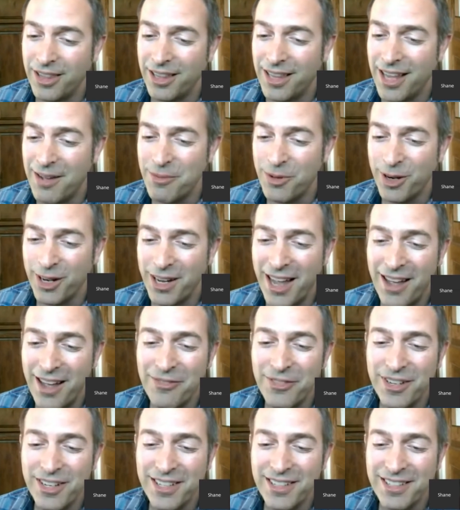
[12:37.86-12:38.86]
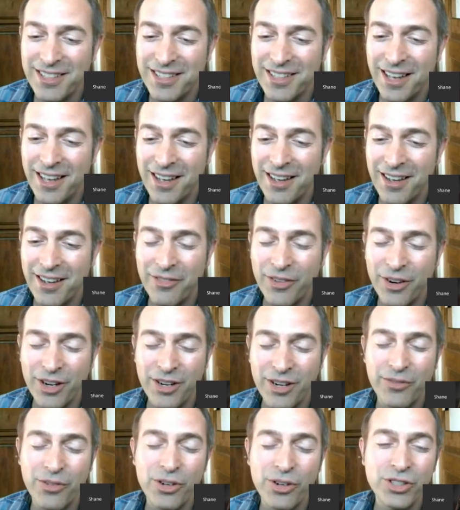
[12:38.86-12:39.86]
with a lot more confidence of
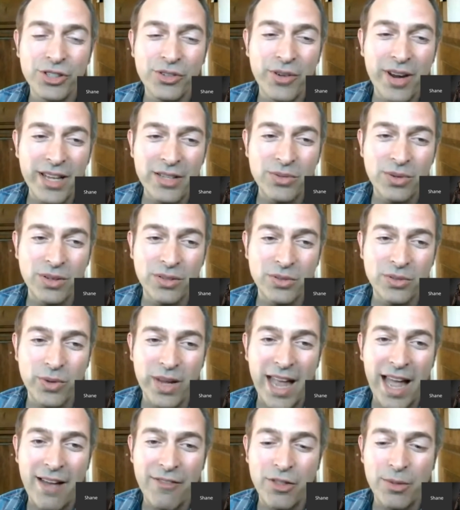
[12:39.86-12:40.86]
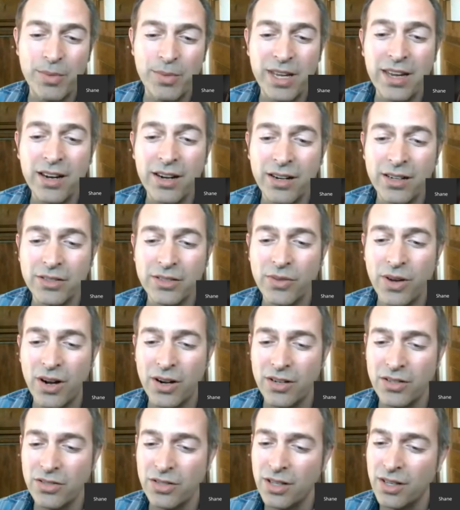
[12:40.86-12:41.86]
our conversion rates once we have them here, as
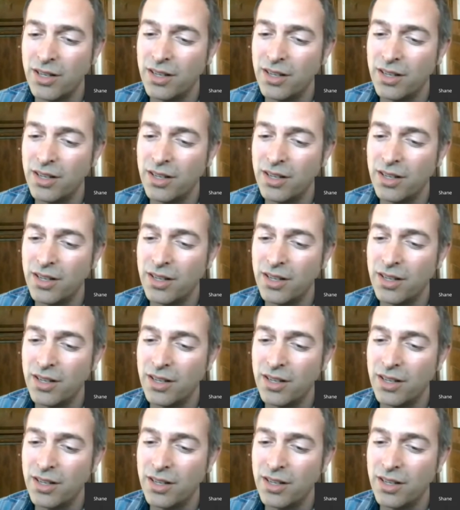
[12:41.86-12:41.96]
far